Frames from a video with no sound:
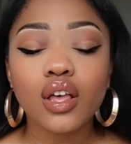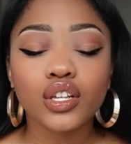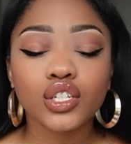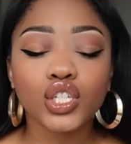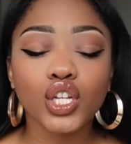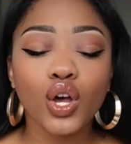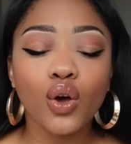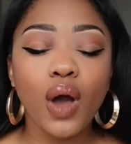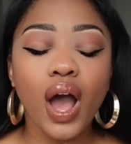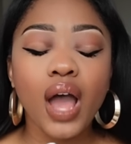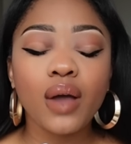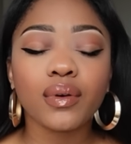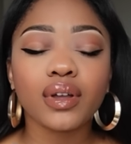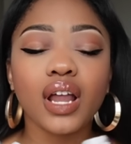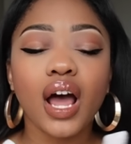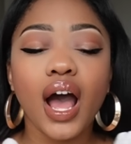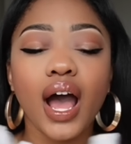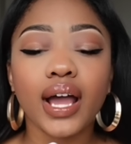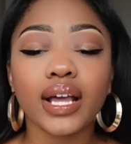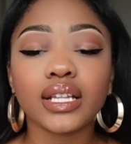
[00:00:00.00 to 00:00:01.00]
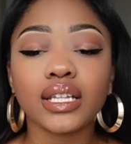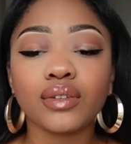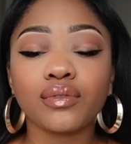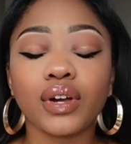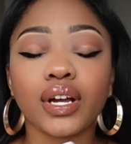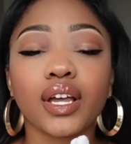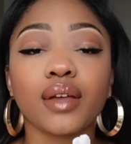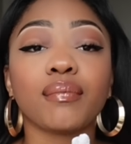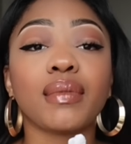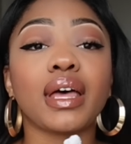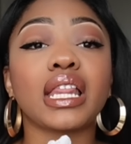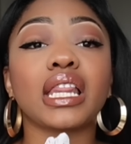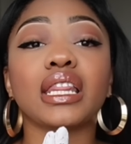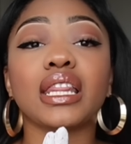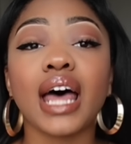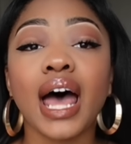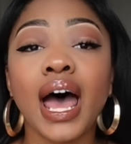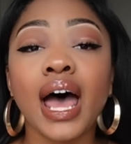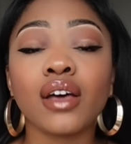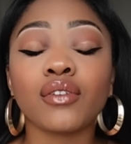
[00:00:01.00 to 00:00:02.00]
So I would highly recommend
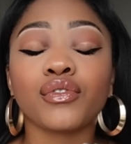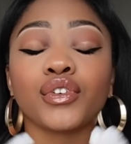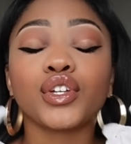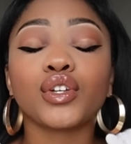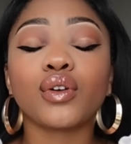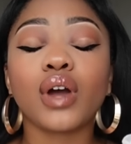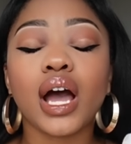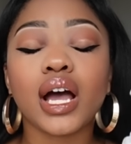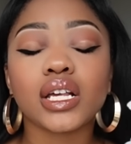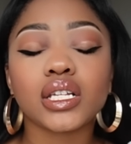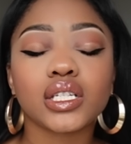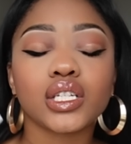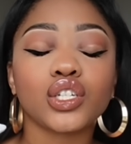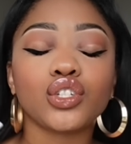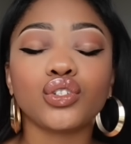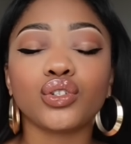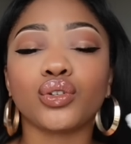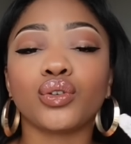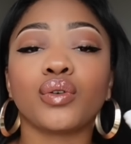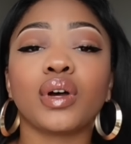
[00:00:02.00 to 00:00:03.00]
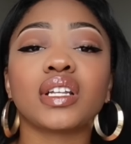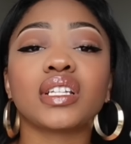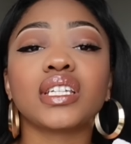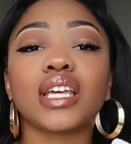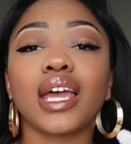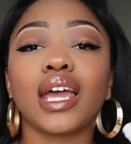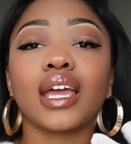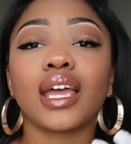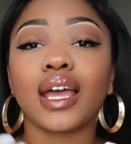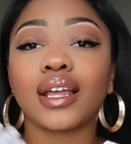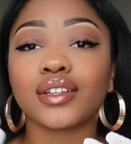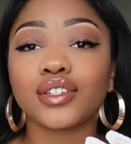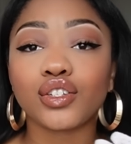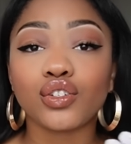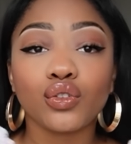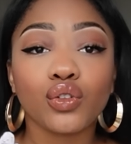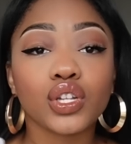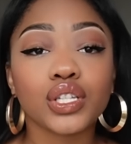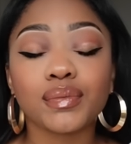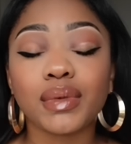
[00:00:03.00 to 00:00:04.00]
that for you guys to do and take, and to
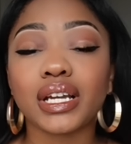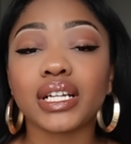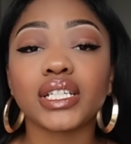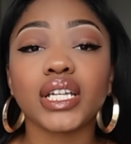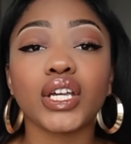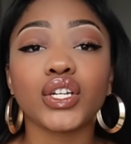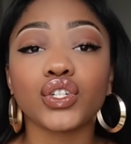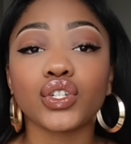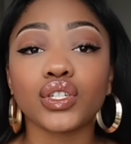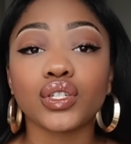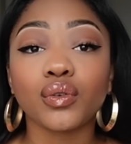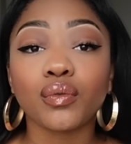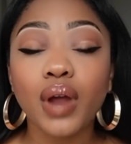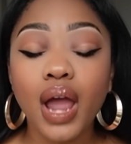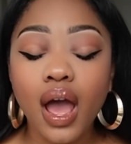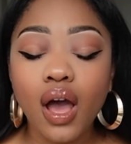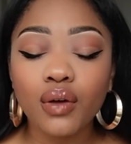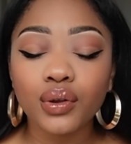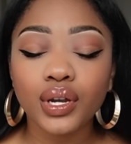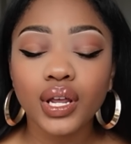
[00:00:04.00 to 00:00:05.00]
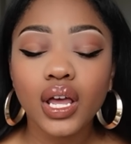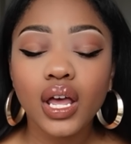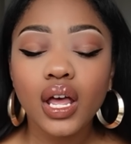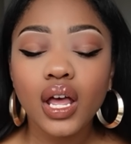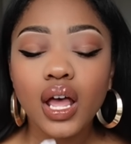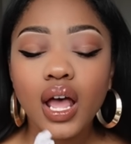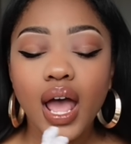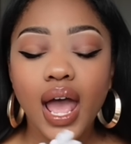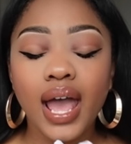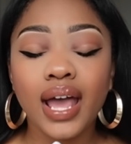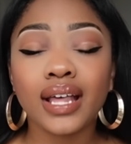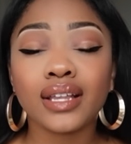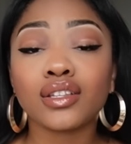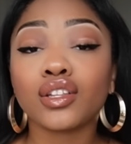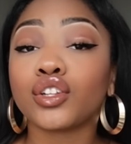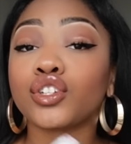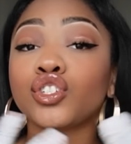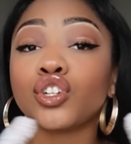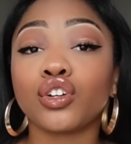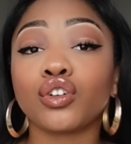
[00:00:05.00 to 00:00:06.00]
do those meditations around and
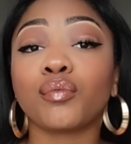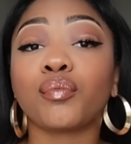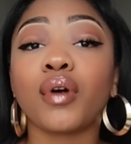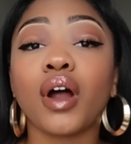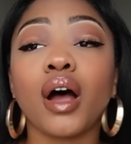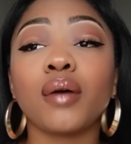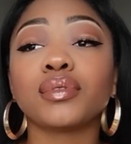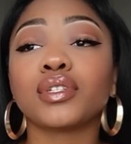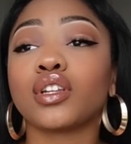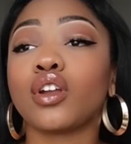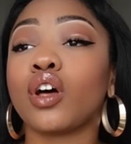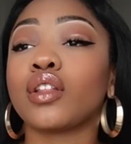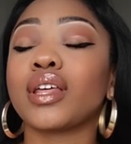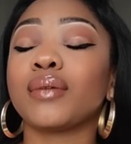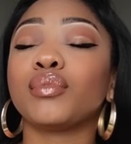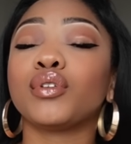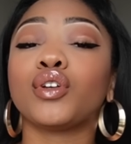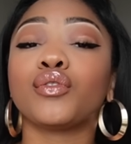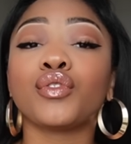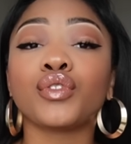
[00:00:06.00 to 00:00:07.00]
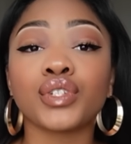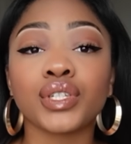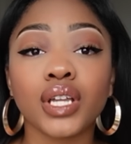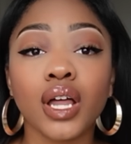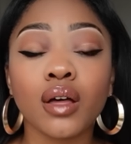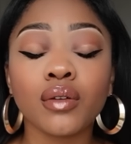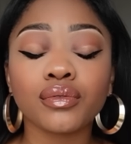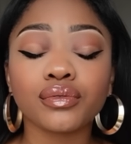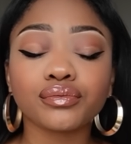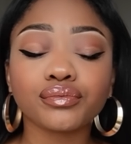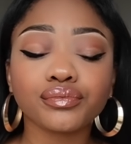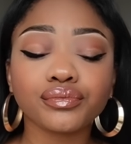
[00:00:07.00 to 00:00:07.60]
the journal prompts and all that beautiful stuff,